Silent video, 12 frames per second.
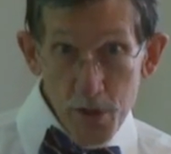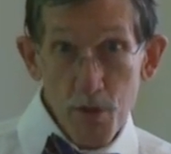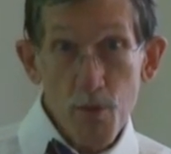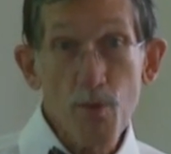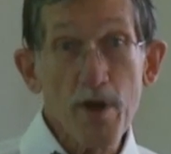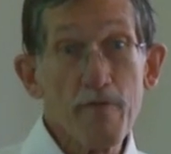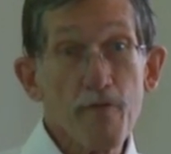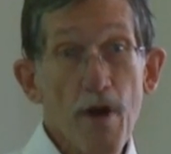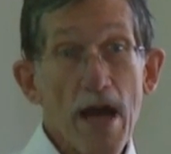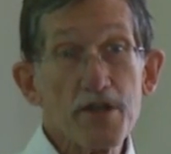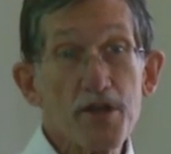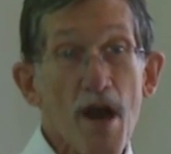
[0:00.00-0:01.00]
to
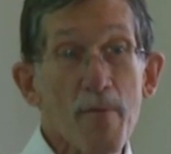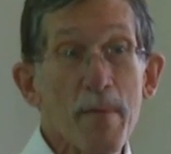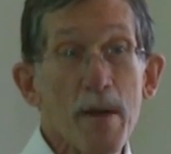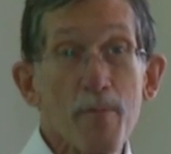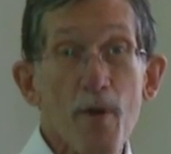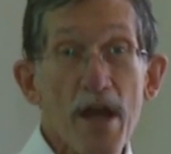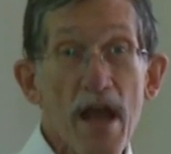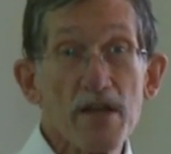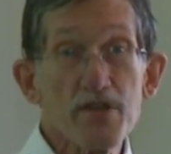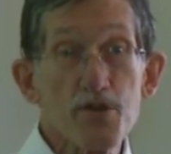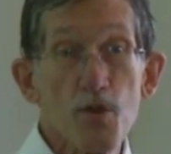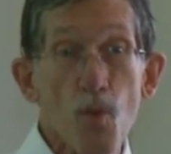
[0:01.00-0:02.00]
refresh our memory
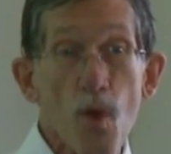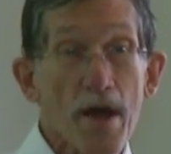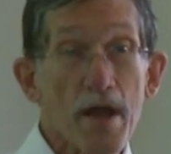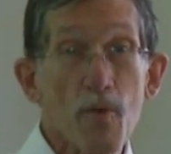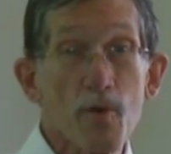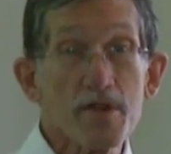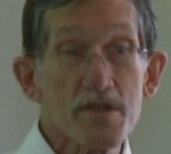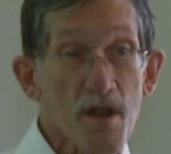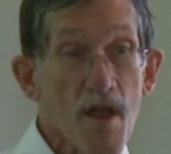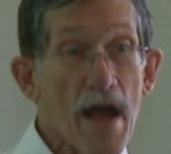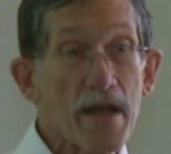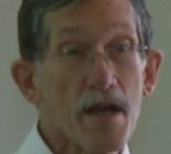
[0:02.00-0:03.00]
as to what it was
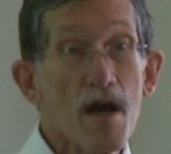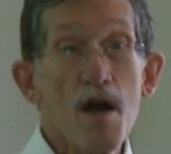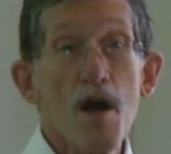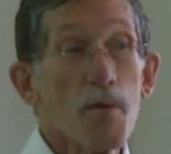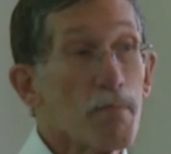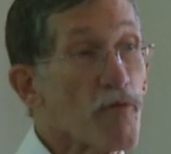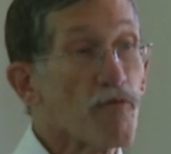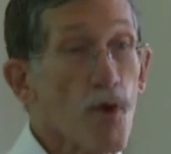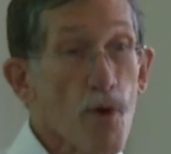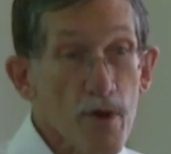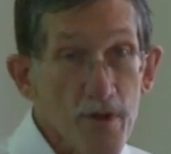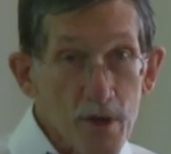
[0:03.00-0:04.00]
like
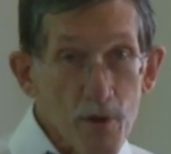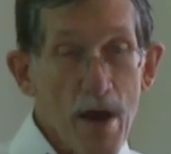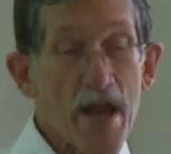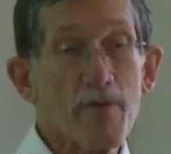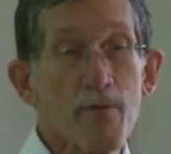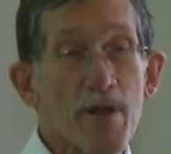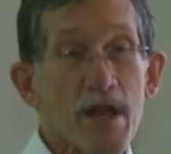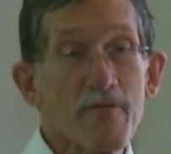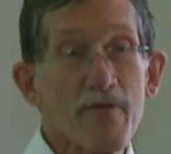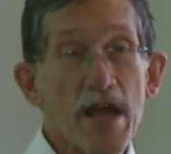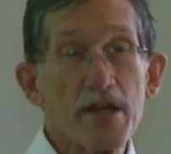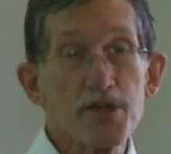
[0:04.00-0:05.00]
before the great
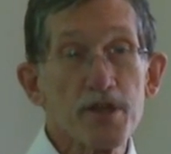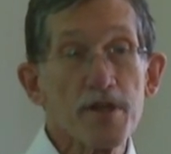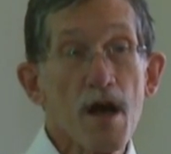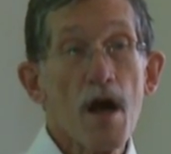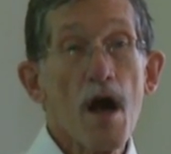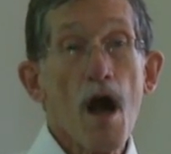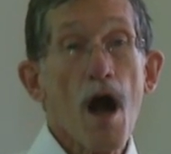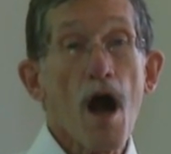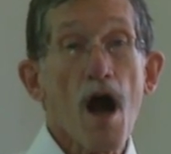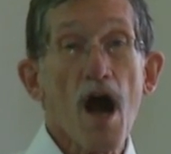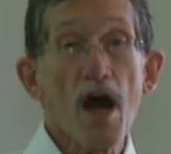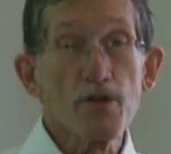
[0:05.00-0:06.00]
renovation
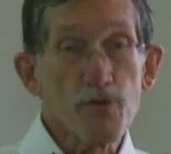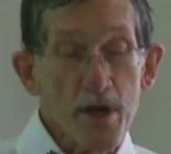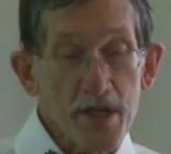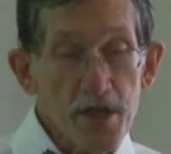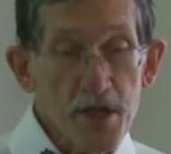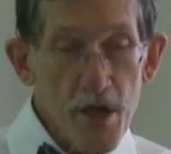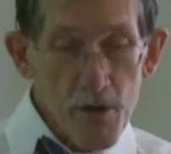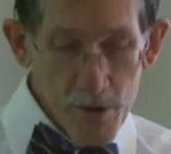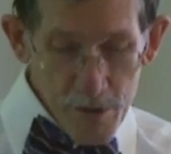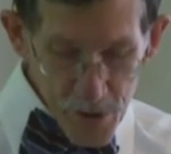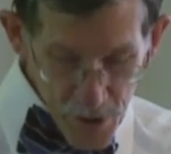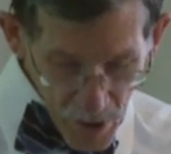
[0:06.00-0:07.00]
100
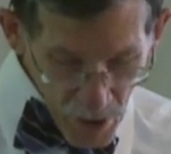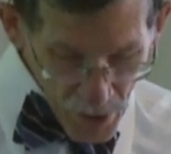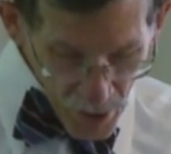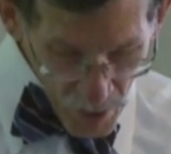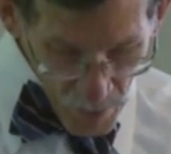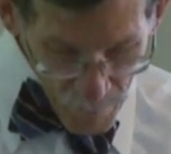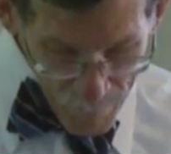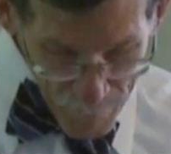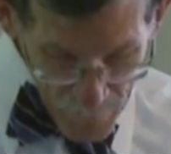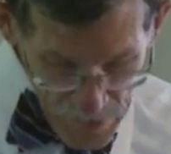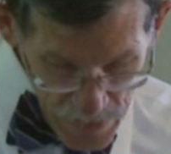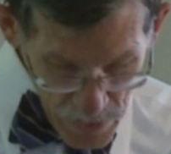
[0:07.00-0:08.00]
years ago.
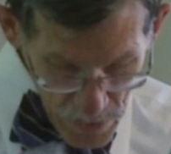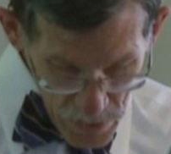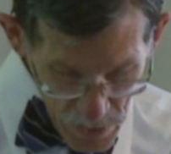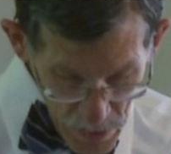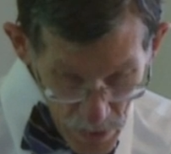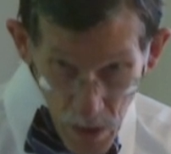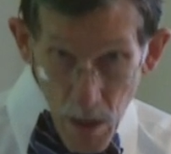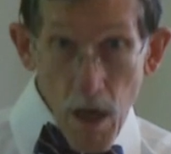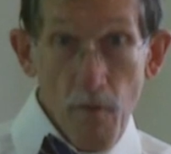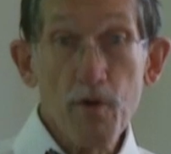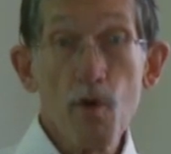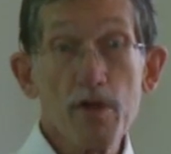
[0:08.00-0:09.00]

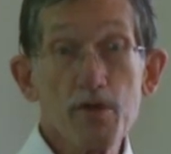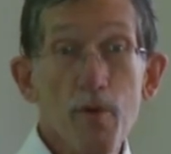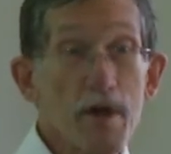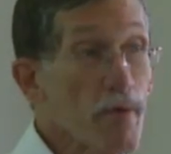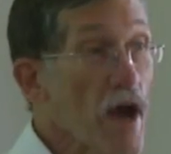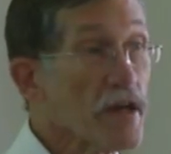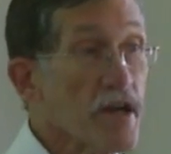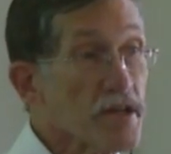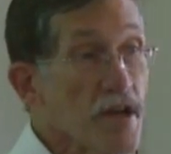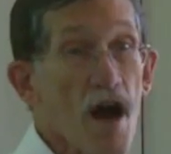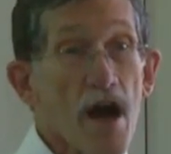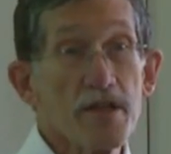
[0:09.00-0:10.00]
Of course, we
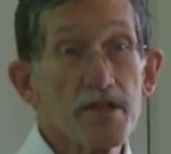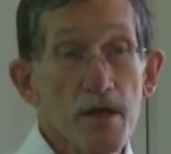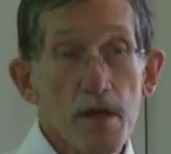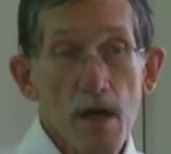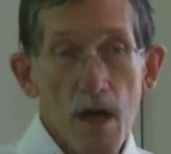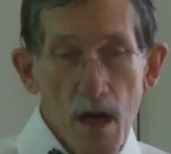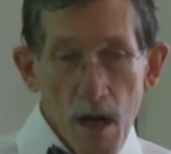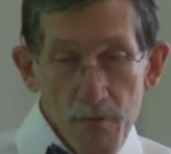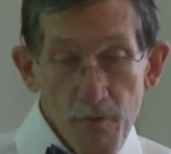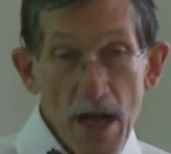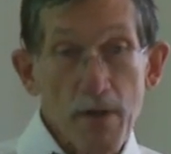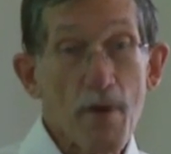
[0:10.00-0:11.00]
recognize
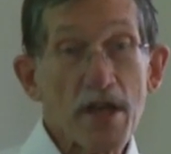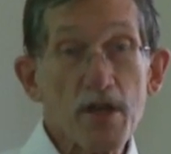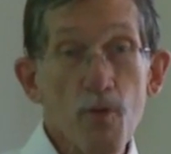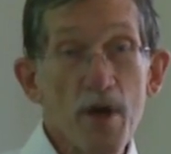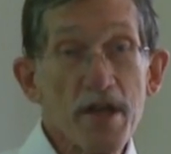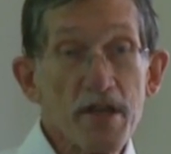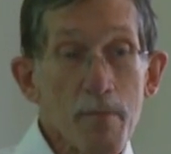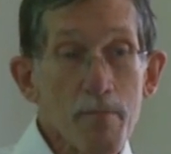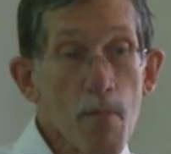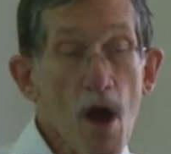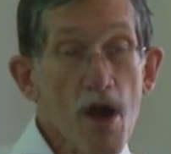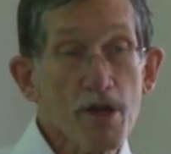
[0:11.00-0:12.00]
Frederick William
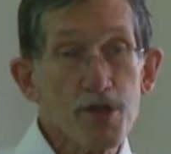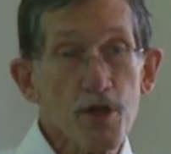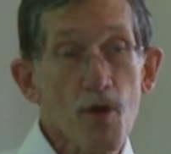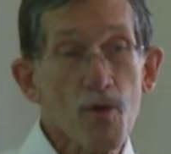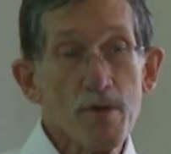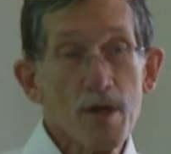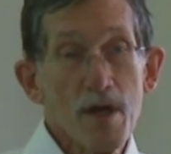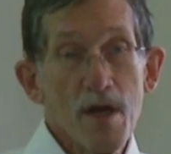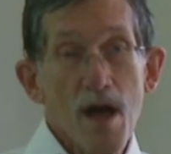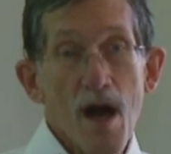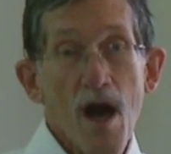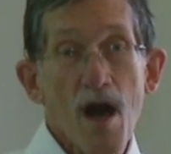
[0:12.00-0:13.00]
Marshall,
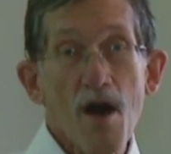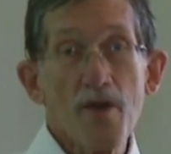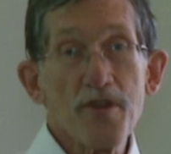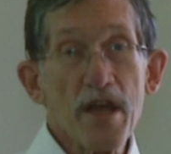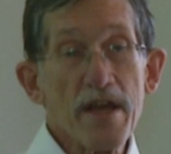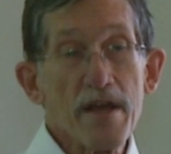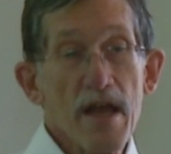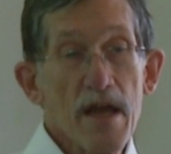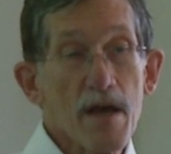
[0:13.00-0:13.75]
the